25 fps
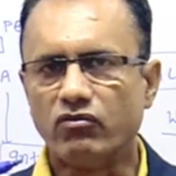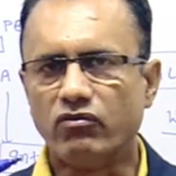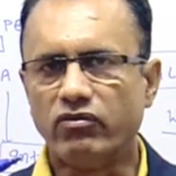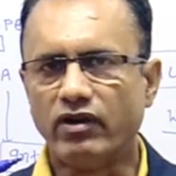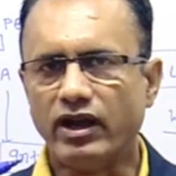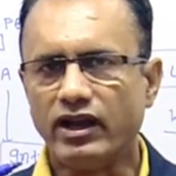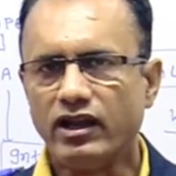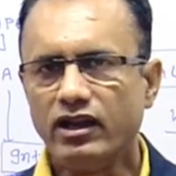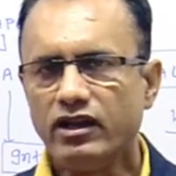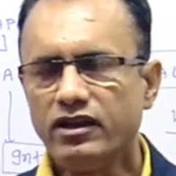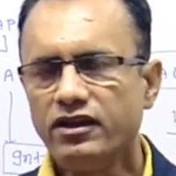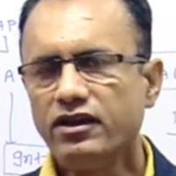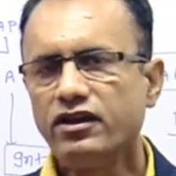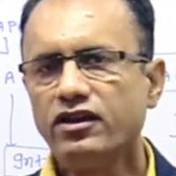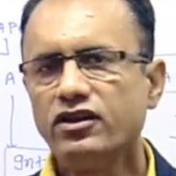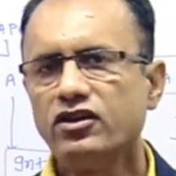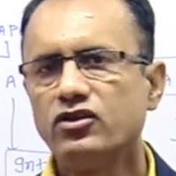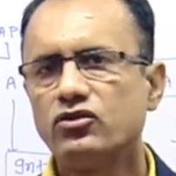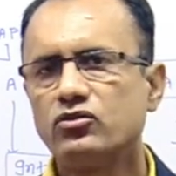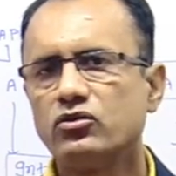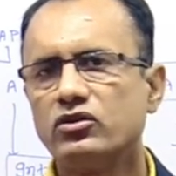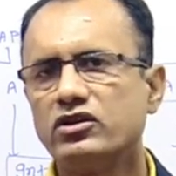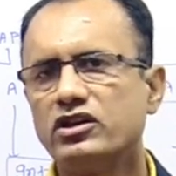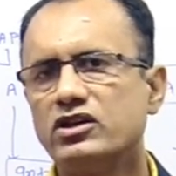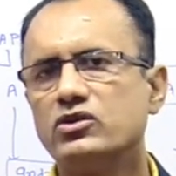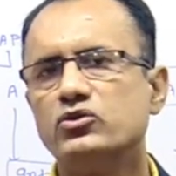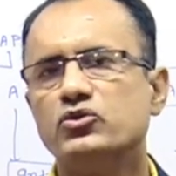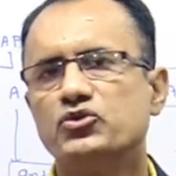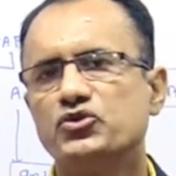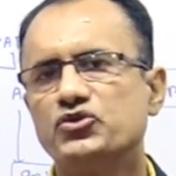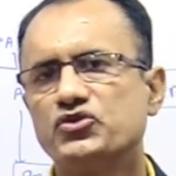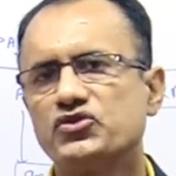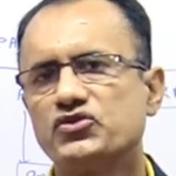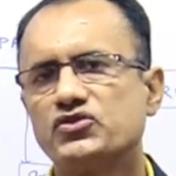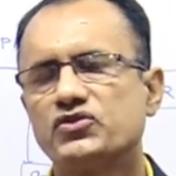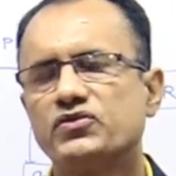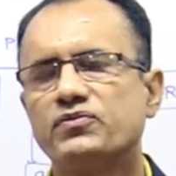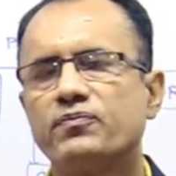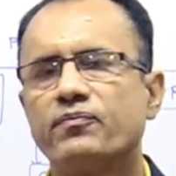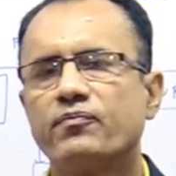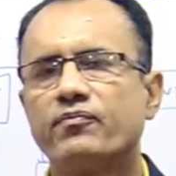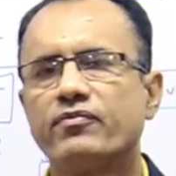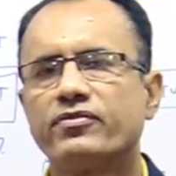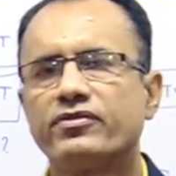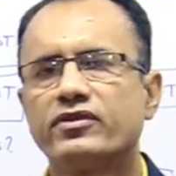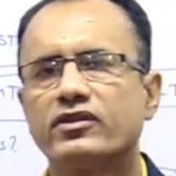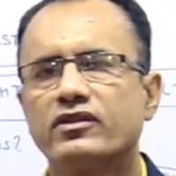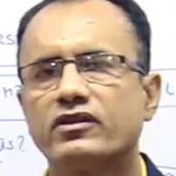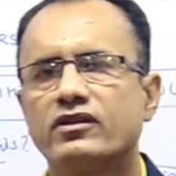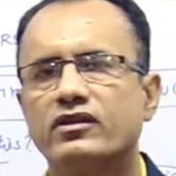only introduce
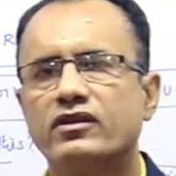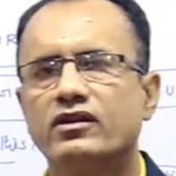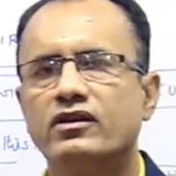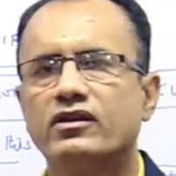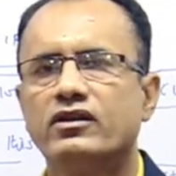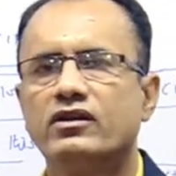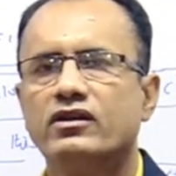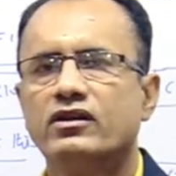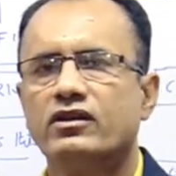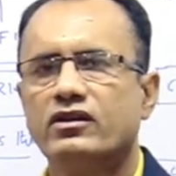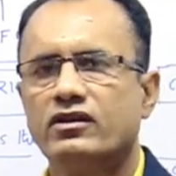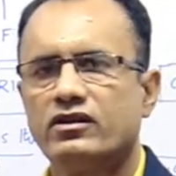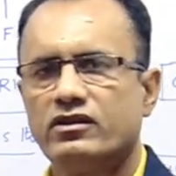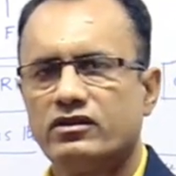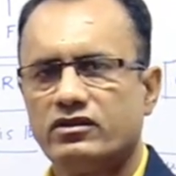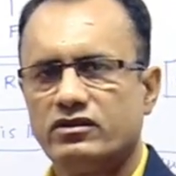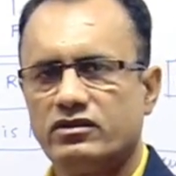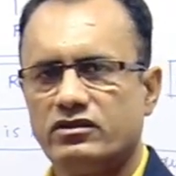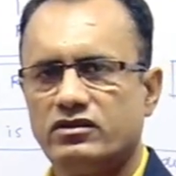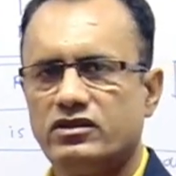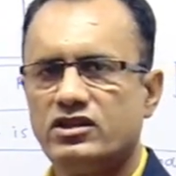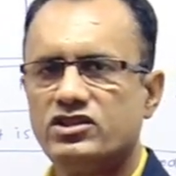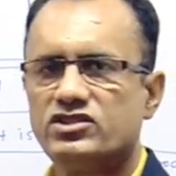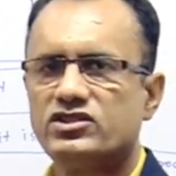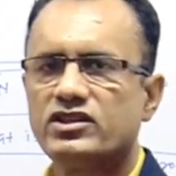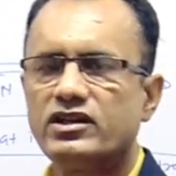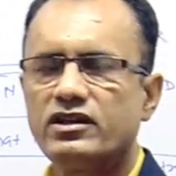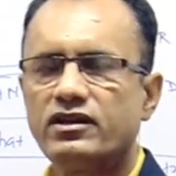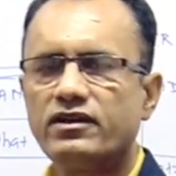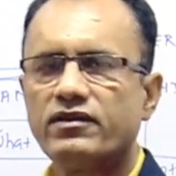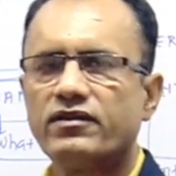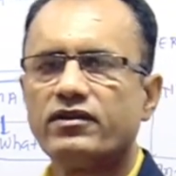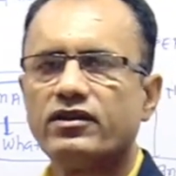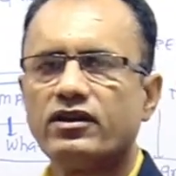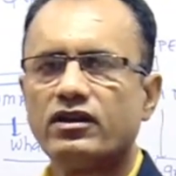these are